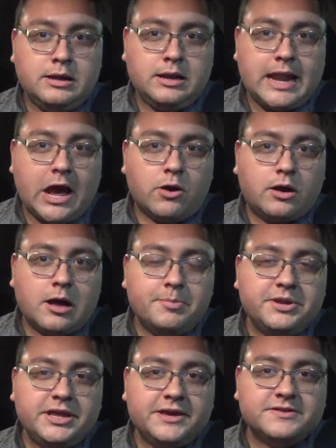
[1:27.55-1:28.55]
Now,
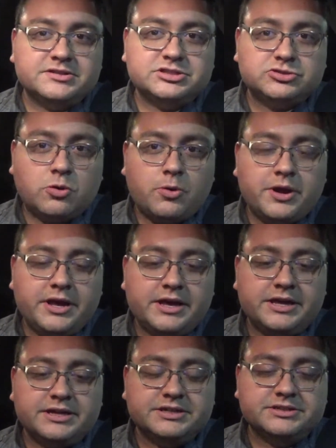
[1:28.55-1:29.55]
accompanying this story
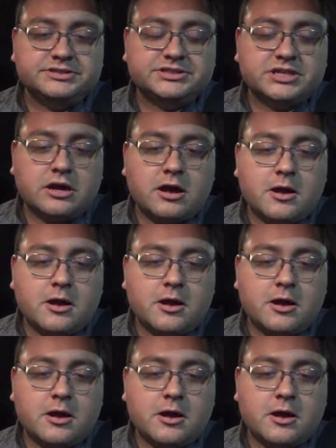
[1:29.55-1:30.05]
is,